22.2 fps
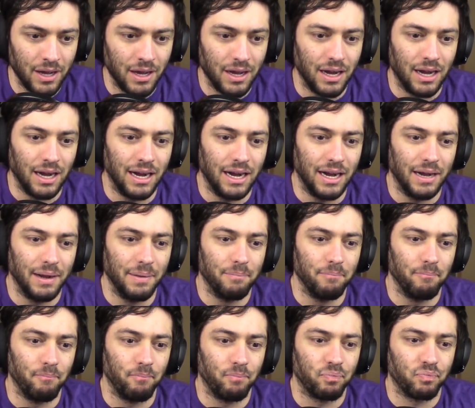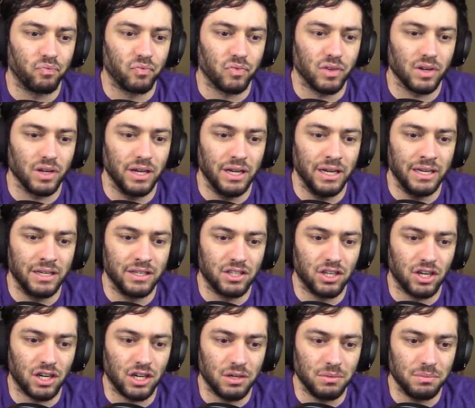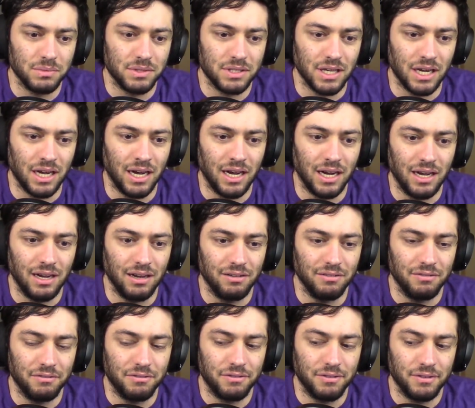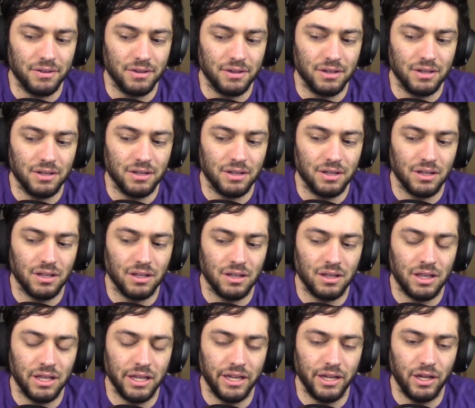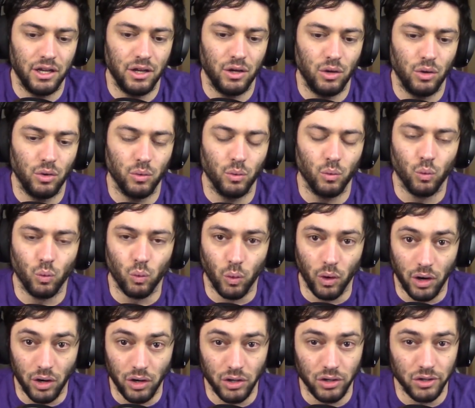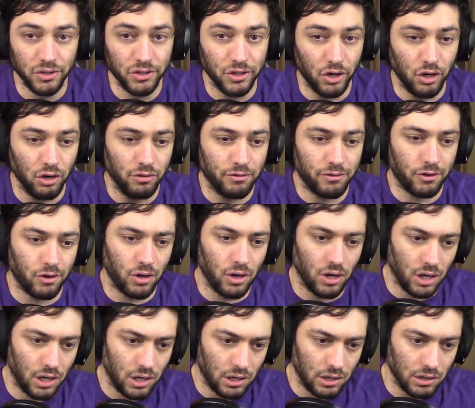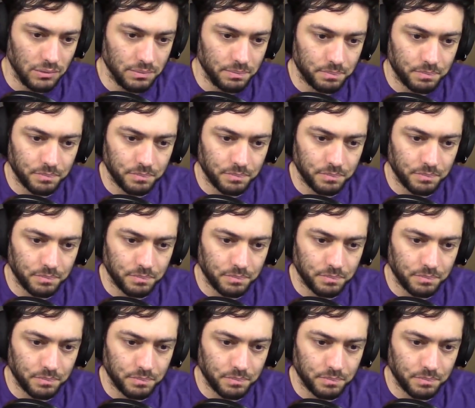Um, in terms of the world overall,